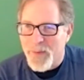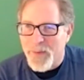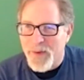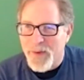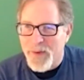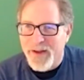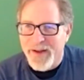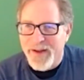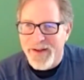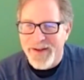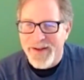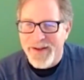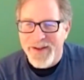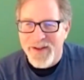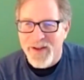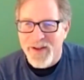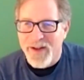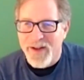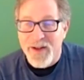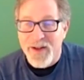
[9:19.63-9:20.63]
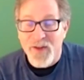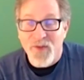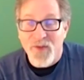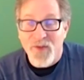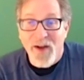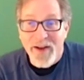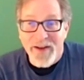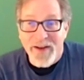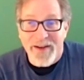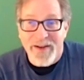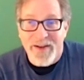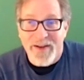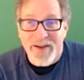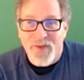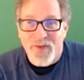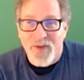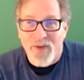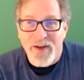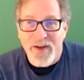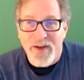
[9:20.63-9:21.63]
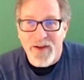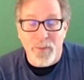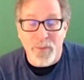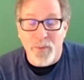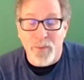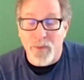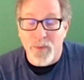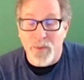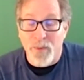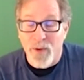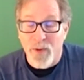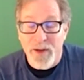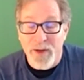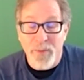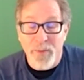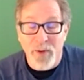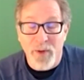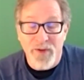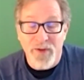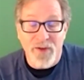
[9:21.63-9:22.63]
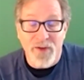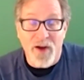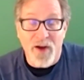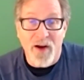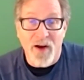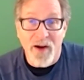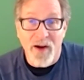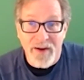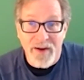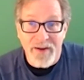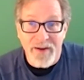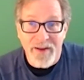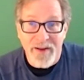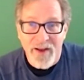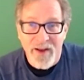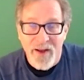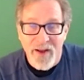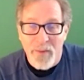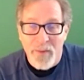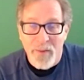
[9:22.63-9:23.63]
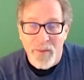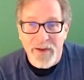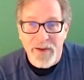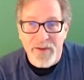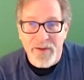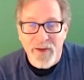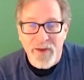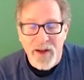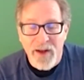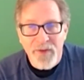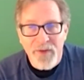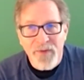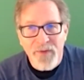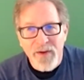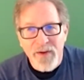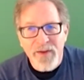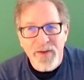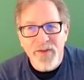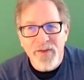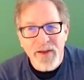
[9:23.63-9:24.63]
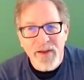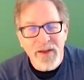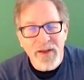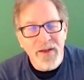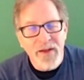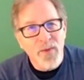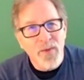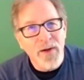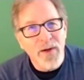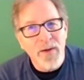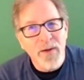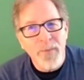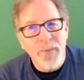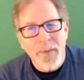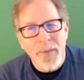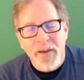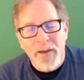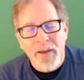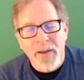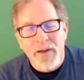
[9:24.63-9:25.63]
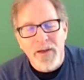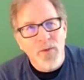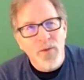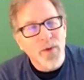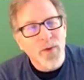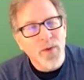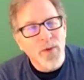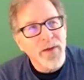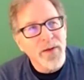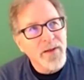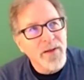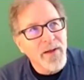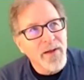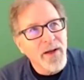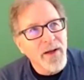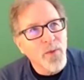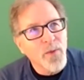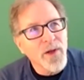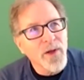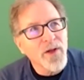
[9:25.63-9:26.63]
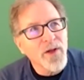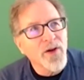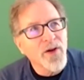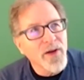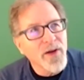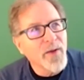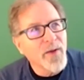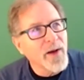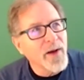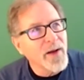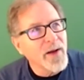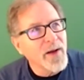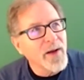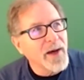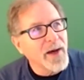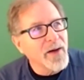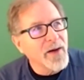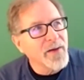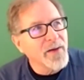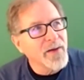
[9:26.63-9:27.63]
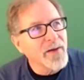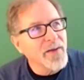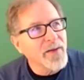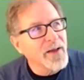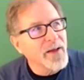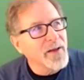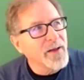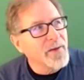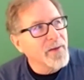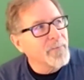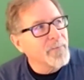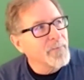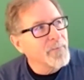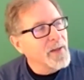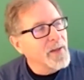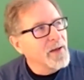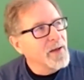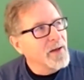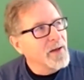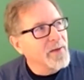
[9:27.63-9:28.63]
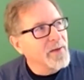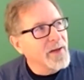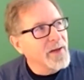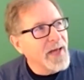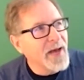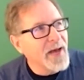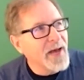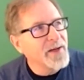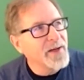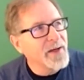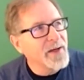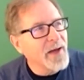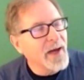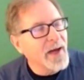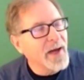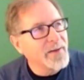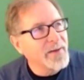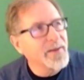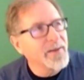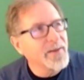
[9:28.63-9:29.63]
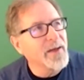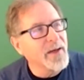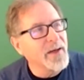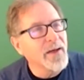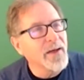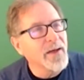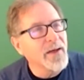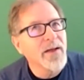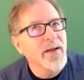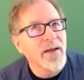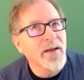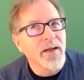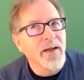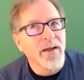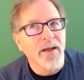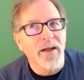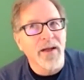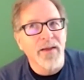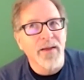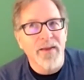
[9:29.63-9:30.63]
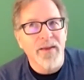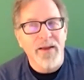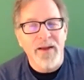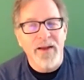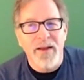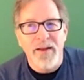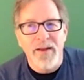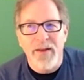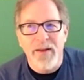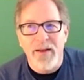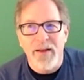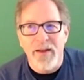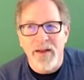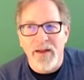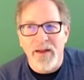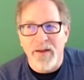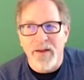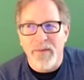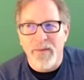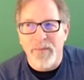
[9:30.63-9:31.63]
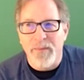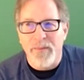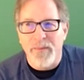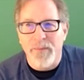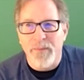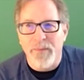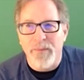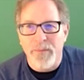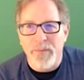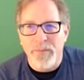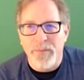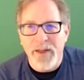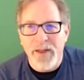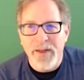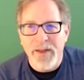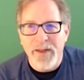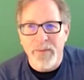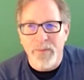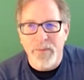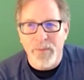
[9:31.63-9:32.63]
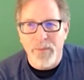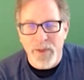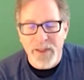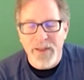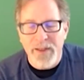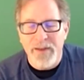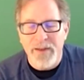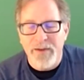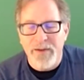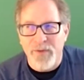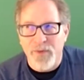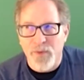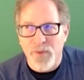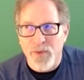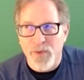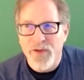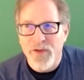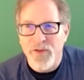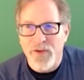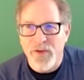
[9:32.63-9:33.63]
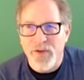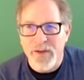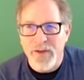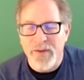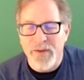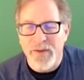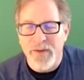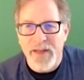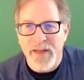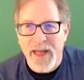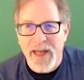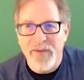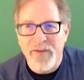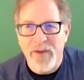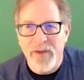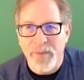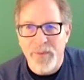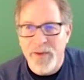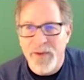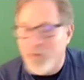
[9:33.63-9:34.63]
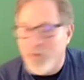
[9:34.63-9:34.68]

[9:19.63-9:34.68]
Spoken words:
picking, and it's fun. It's fun. Writing books is hard, but it's kind of fun saying, well, what could I write about, and then having an idea, and then bringing it into fruition, and then having it be